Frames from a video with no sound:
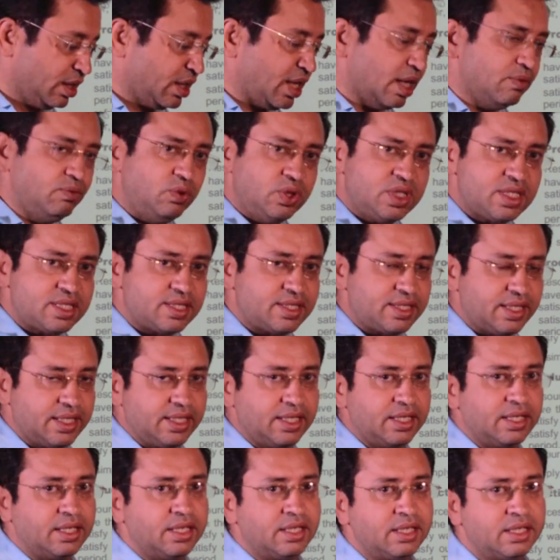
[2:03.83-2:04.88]
can we
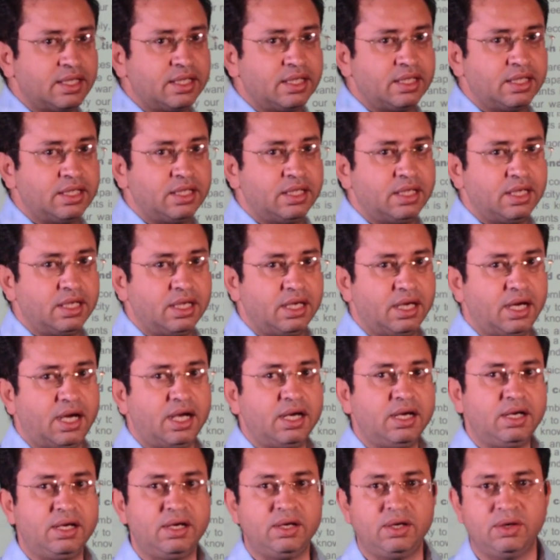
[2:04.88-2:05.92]
say
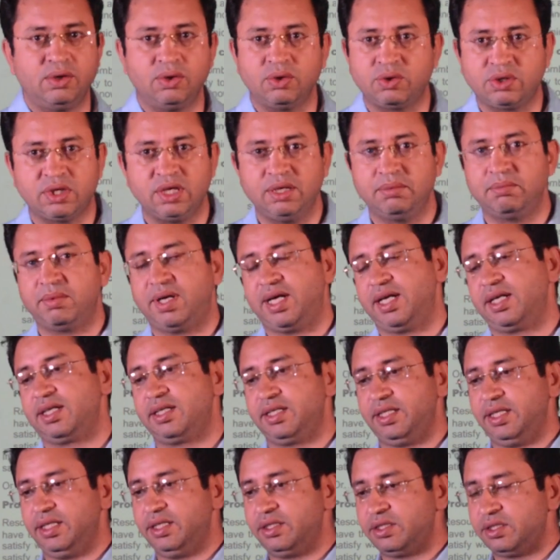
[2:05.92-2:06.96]
a local
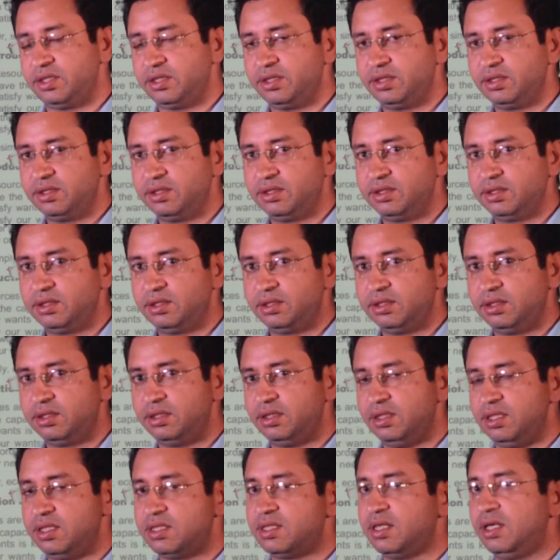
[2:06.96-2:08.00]
market
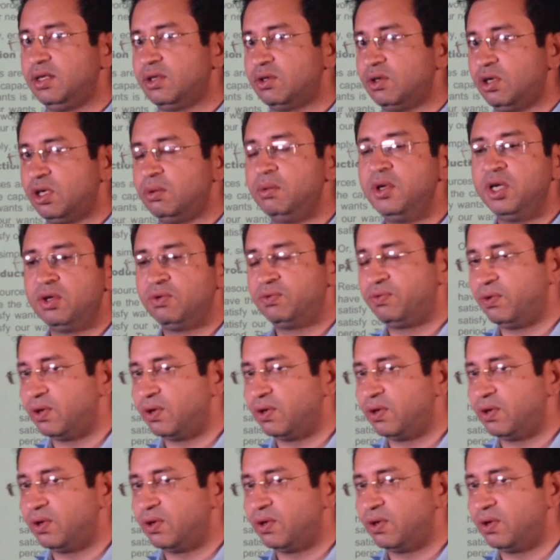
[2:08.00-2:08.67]
is an economy?